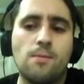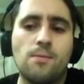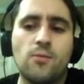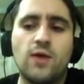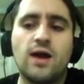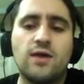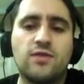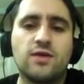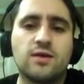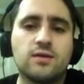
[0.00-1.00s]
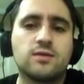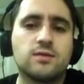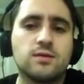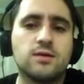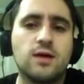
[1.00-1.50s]
why I think
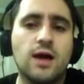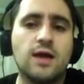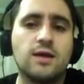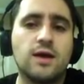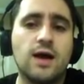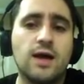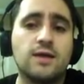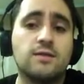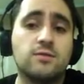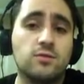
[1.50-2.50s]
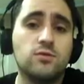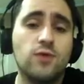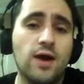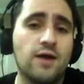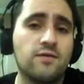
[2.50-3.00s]
I
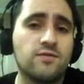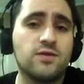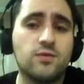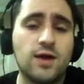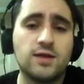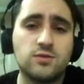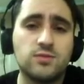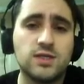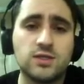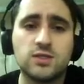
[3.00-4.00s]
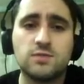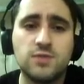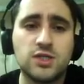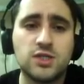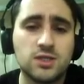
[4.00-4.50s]
do have the right to be
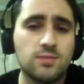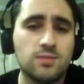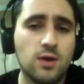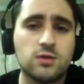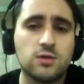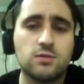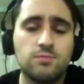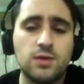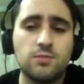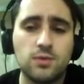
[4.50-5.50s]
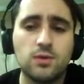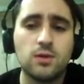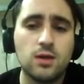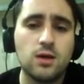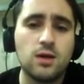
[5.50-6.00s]
suspicious about
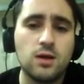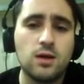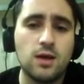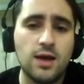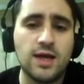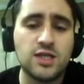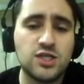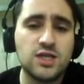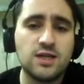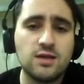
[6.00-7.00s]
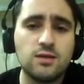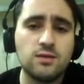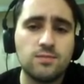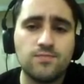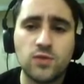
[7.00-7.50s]
people cheating
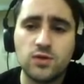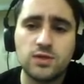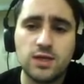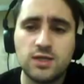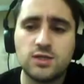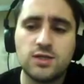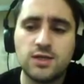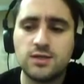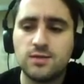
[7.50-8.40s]
on the internet,